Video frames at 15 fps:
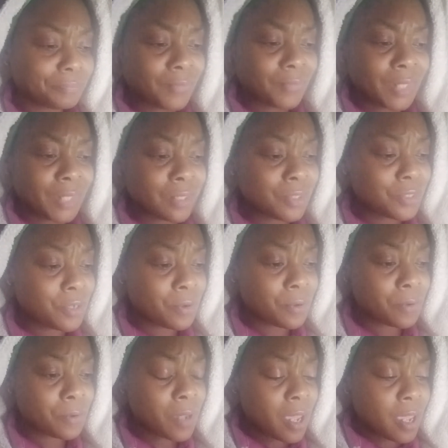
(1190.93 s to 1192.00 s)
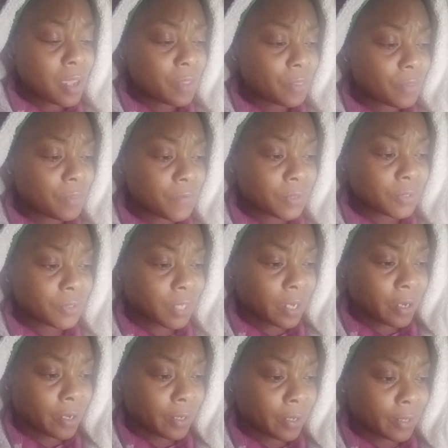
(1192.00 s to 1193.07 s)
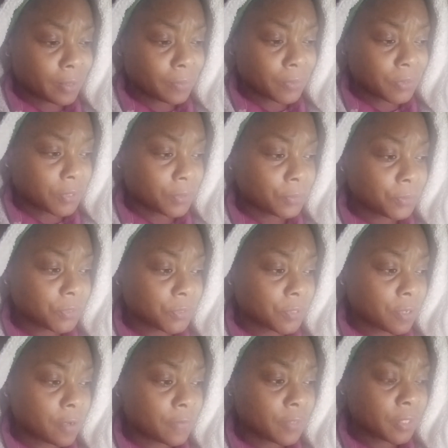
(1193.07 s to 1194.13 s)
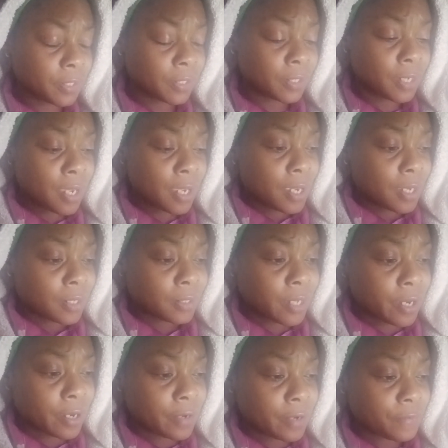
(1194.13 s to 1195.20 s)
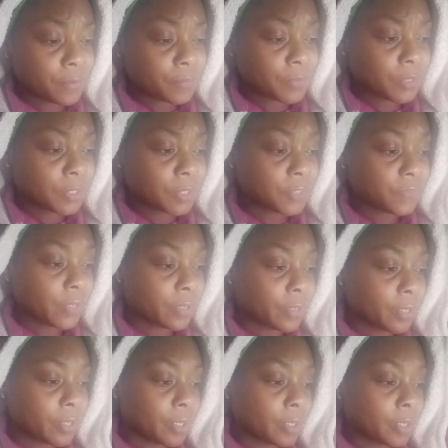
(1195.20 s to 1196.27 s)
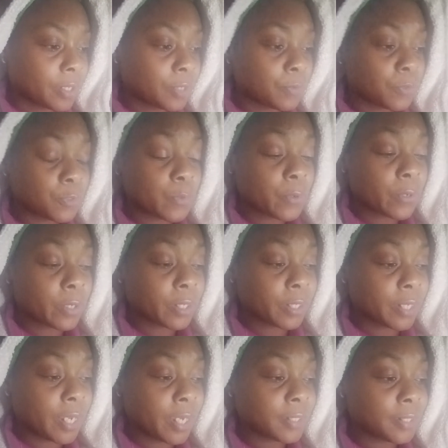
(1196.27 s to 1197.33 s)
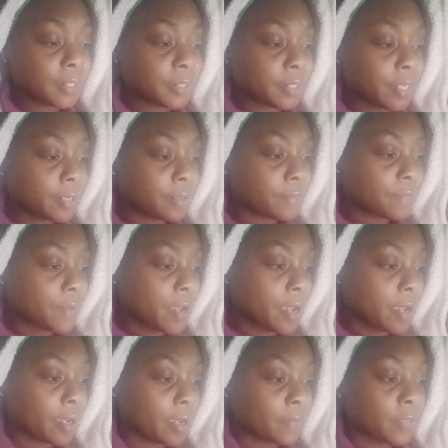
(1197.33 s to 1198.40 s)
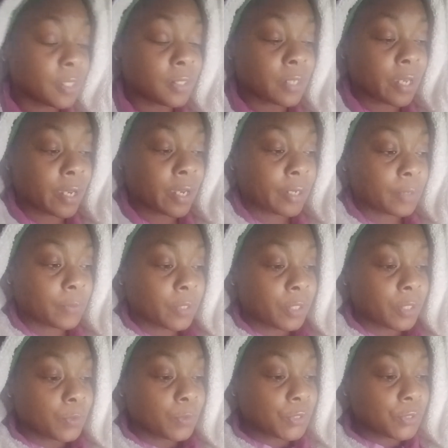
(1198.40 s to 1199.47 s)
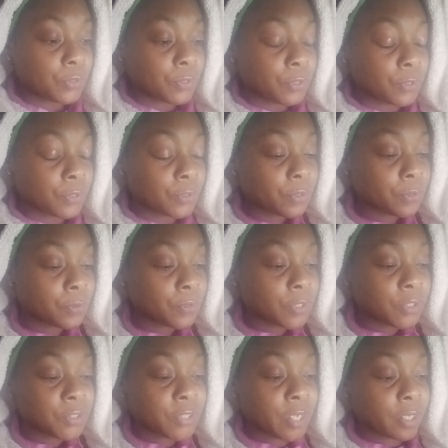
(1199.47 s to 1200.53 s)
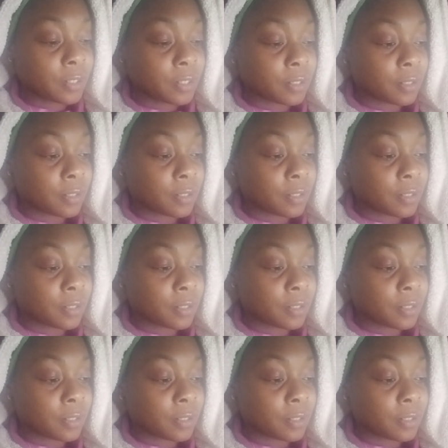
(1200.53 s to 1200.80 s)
So the first guy, it was Gustav. He died from dysphoria. He was born in 1885. He died when he was 2 years old. The second